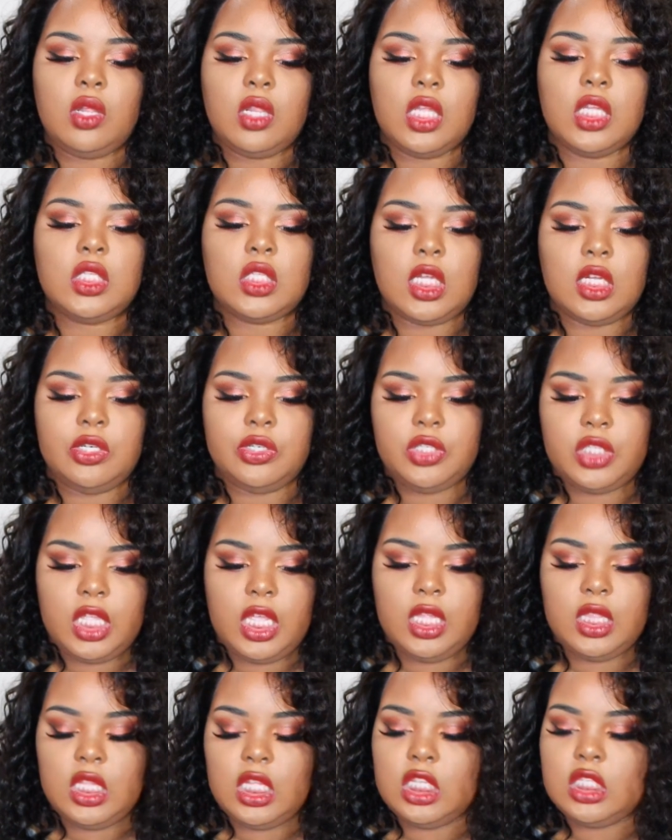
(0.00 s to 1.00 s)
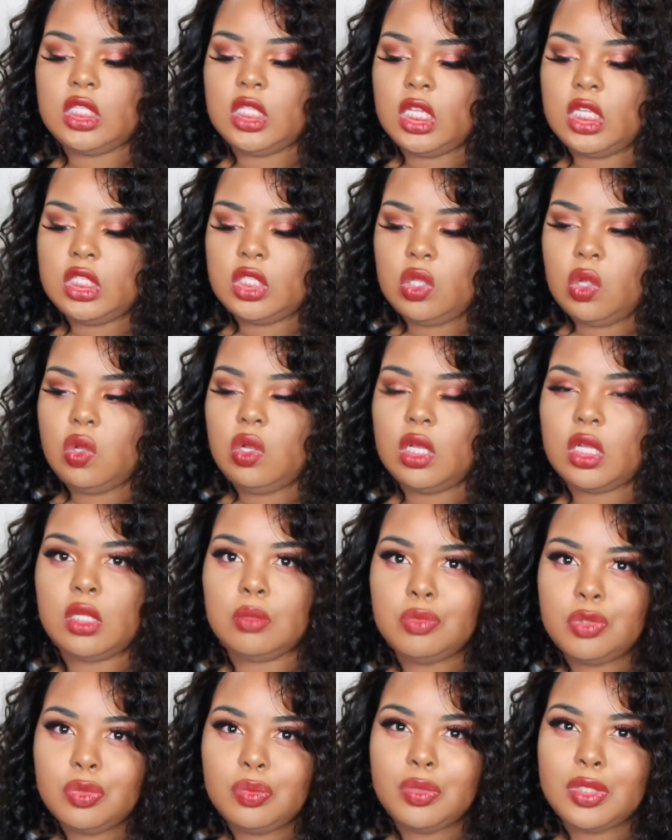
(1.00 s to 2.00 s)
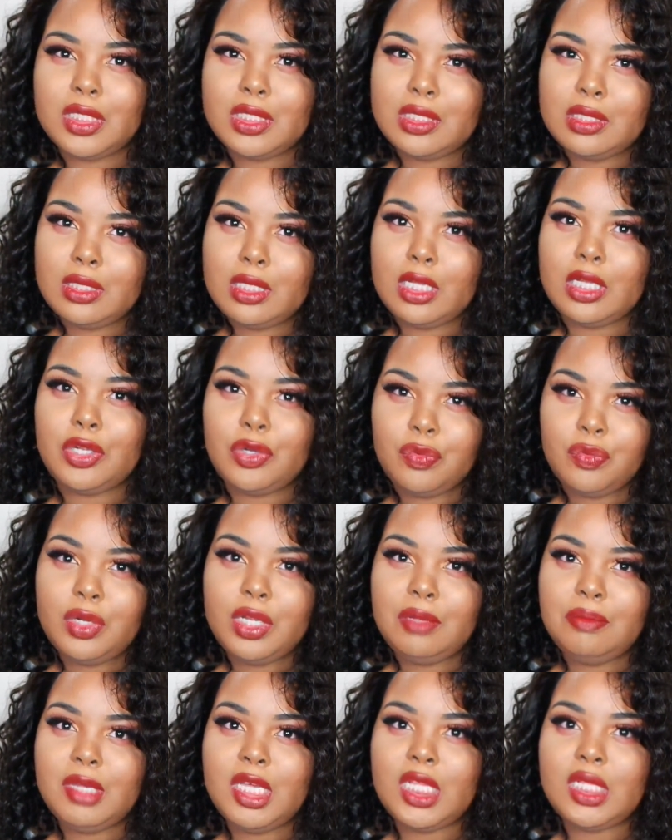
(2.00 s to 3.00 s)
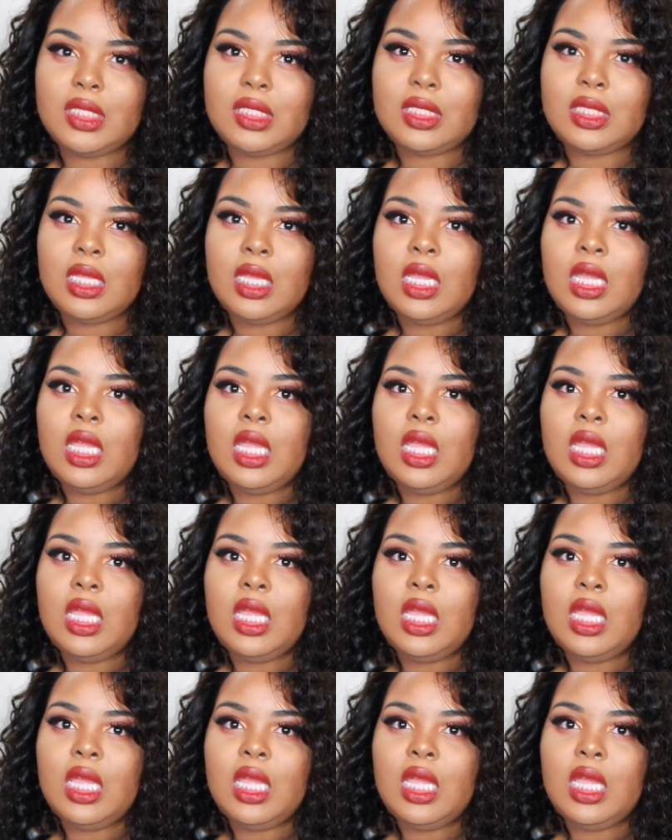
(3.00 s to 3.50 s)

all, let's understand this. Let's all come to a agreement.